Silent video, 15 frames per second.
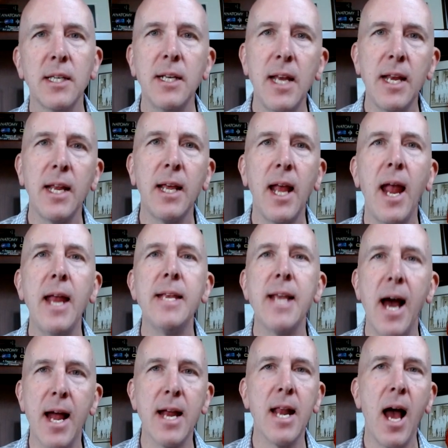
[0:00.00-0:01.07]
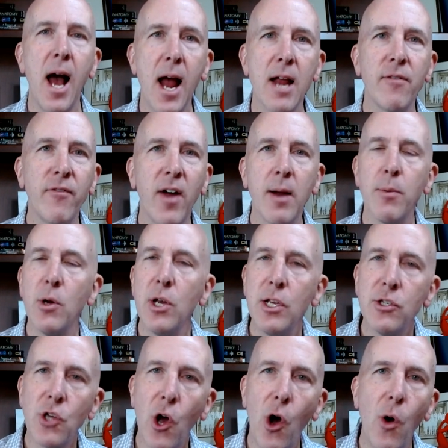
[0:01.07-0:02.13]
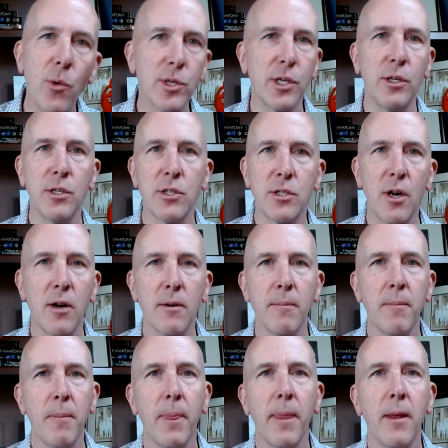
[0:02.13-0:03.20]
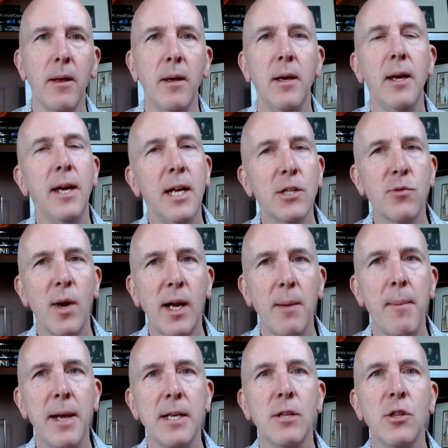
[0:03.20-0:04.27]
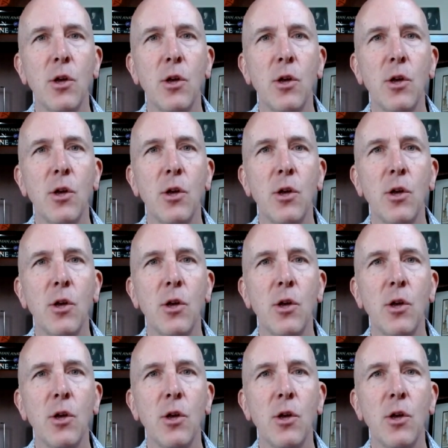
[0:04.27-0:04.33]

and eating a diet high in fiber is always a good start. It's recommended